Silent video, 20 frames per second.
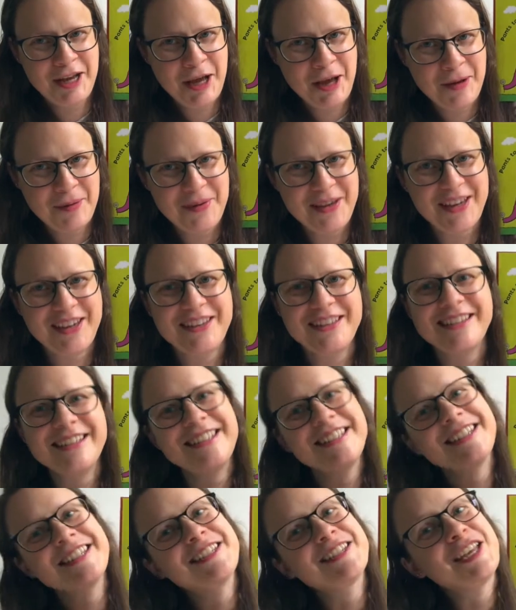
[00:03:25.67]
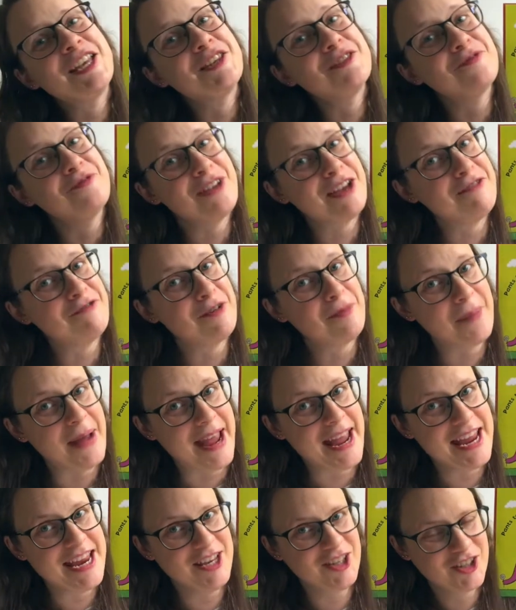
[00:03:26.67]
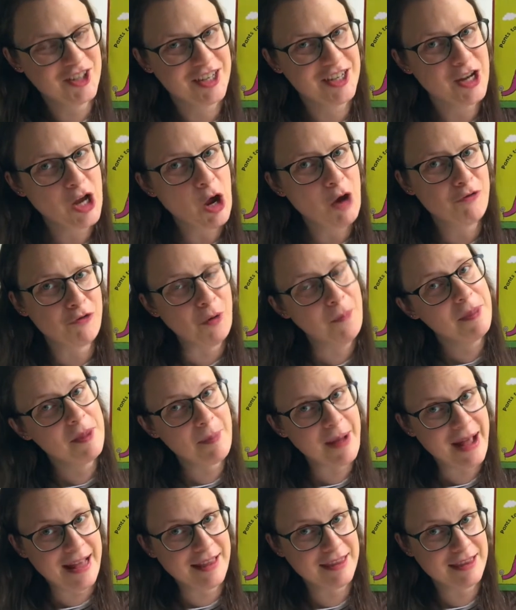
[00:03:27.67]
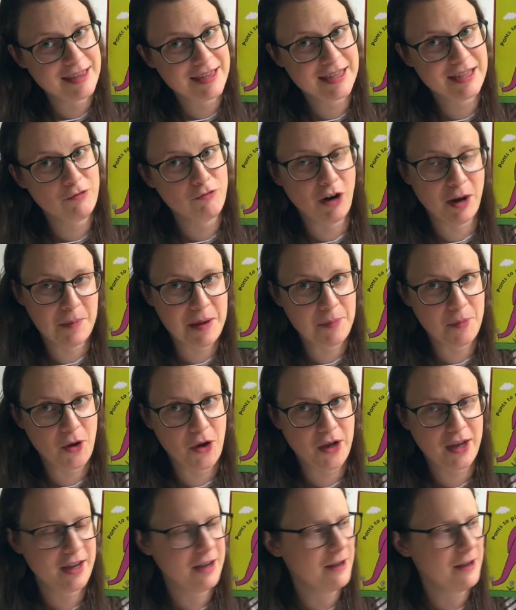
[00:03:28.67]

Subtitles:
because this is his favourite page from the pants rhyming book.